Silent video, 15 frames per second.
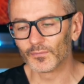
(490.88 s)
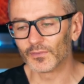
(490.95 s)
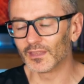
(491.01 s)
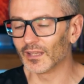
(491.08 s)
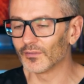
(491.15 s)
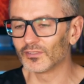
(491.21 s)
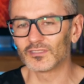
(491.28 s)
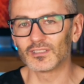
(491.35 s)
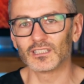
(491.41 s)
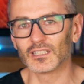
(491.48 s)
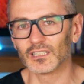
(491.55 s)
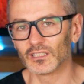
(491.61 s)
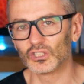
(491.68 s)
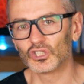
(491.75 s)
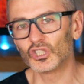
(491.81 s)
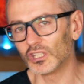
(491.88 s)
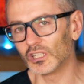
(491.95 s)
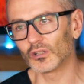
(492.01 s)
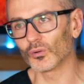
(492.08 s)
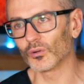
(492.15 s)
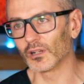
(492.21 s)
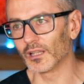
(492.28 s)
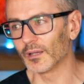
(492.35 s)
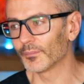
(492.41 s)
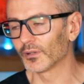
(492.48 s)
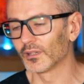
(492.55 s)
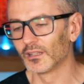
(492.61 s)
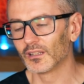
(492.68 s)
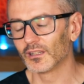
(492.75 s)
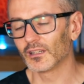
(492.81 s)
Never seen it in a cheek or a lip.
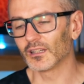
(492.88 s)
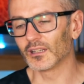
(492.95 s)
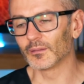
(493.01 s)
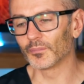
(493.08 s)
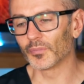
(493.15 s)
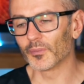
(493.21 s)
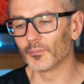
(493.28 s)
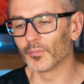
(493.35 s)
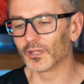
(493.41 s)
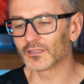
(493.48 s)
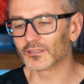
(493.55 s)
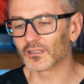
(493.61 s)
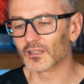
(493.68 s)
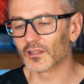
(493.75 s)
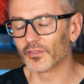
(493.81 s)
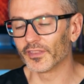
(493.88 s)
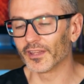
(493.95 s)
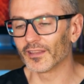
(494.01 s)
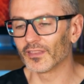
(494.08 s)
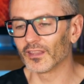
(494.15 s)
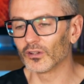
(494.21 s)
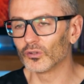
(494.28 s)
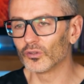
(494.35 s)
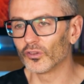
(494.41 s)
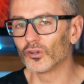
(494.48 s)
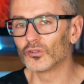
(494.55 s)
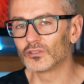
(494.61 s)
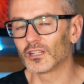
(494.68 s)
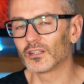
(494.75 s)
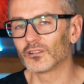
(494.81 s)
But
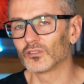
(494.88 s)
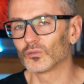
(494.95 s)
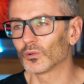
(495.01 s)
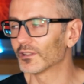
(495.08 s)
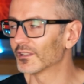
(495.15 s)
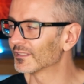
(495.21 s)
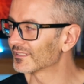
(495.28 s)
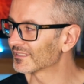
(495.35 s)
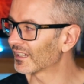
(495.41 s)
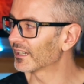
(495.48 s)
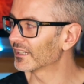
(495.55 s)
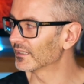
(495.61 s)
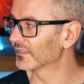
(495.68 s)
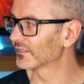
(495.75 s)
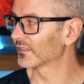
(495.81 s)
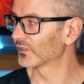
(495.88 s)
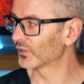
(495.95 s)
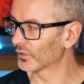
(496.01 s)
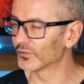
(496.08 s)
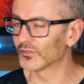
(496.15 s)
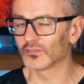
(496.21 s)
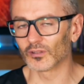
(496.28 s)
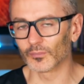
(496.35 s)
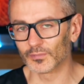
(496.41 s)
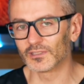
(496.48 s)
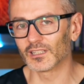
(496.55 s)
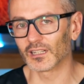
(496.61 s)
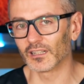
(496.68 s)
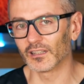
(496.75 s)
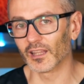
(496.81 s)
those areas where there's tightness and noses are
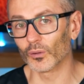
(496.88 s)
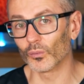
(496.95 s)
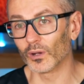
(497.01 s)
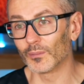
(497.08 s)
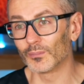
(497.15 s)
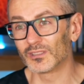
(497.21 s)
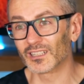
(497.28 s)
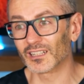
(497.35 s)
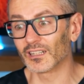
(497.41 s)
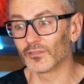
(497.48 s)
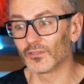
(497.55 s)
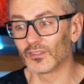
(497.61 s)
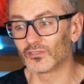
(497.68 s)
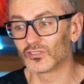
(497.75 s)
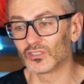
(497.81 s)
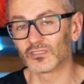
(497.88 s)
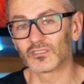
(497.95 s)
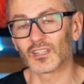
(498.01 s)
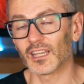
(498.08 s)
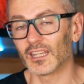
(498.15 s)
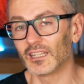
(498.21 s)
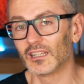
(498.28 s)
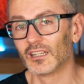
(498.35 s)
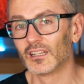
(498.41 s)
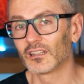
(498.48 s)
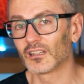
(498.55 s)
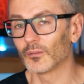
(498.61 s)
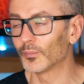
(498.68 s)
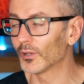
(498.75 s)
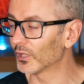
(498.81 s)
particularly that way, particularly if there's just a
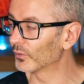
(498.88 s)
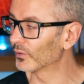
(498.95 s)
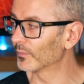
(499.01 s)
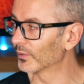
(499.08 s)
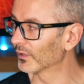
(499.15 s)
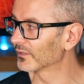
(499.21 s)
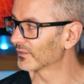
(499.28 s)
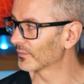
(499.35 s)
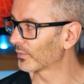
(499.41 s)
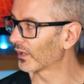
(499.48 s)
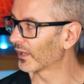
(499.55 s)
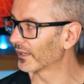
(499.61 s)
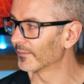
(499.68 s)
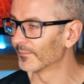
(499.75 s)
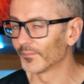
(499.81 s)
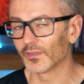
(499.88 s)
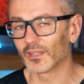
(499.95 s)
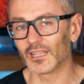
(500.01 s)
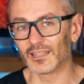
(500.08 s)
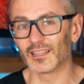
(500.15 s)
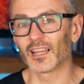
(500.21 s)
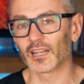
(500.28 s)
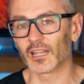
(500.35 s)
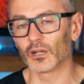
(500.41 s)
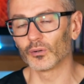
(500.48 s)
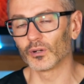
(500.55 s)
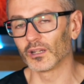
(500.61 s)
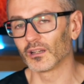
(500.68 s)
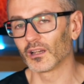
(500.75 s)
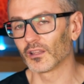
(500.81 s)
capillary blood supply in that
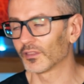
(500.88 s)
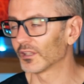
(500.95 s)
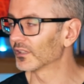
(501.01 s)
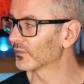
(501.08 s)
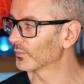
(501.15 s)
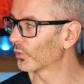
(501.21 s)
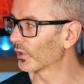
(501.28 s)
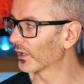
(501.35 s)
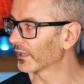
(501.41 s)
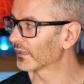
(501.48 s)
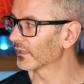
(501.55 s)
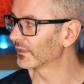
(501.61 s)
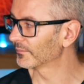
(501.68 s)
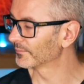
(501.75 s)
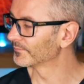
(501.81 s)
area, I think it's more likely.